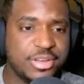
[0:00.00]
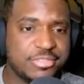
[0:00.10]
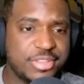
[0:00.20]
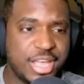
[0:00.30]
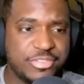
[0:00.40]

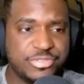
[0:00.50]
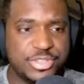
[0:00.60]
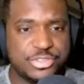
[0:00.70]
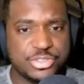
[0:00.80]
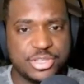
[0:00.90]
of life
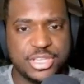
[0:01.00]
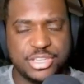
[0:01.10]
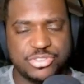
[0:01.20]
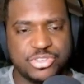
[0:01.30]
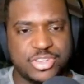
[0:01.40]
feature. And
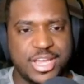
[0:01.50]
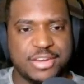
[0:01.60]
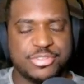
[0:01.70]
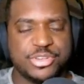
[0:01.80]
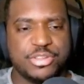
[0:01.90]
here's just kind
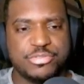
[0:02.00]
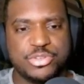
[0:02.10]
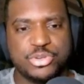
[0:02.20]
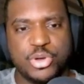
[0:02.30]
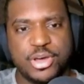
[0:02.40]
of another
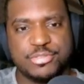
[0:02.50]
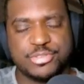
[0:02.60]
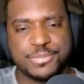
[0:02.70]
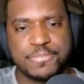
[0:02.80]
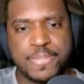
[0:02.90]
view of
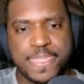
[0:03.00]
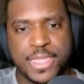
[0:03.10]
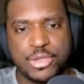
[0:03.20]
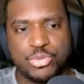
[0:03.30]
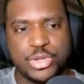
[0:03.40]
it.
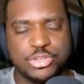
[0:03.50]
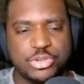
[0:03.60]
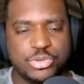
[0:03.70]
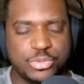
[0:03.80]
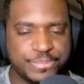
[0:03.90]
When
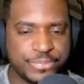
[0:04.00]
you,